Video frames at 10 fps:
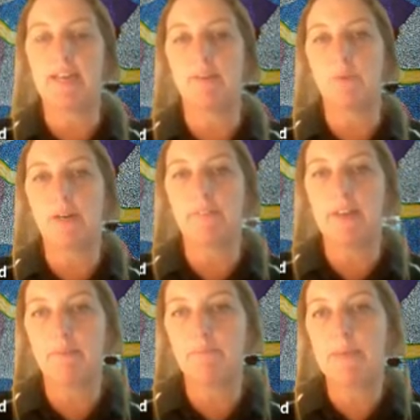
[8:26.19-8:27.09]
and one of
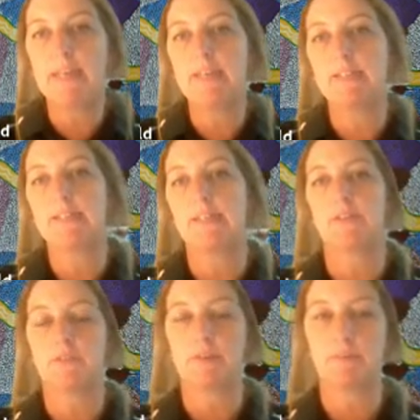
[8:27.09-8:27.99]
our biggest
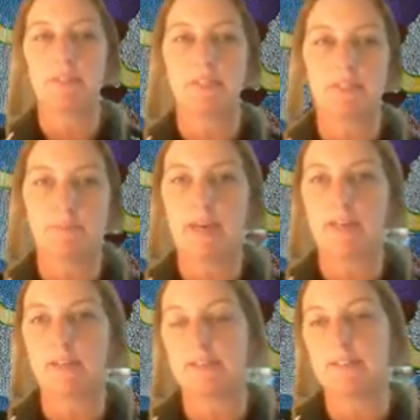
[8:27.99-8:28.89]
contributors and
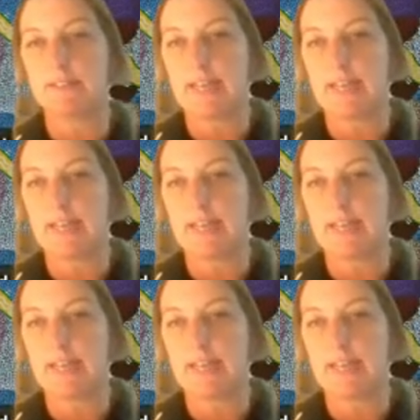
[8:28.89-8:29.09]
partners is